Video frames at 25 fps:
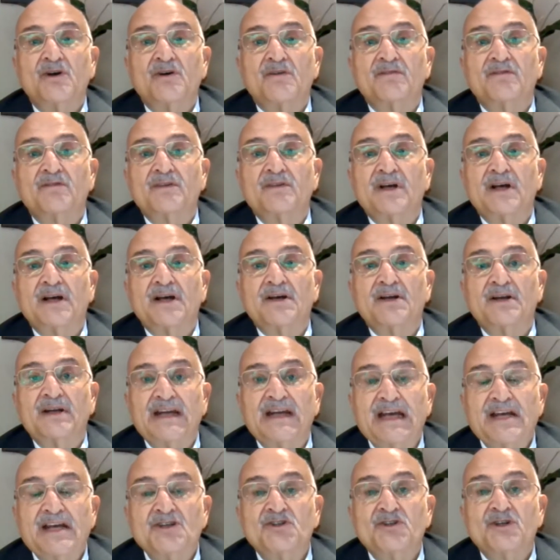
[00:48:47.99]
of
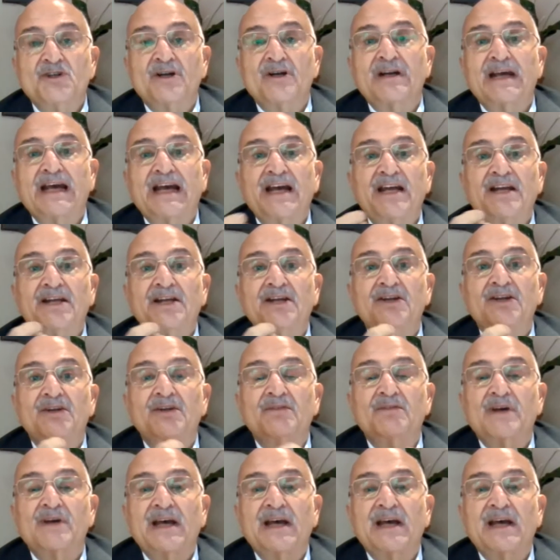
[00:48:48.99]
nature and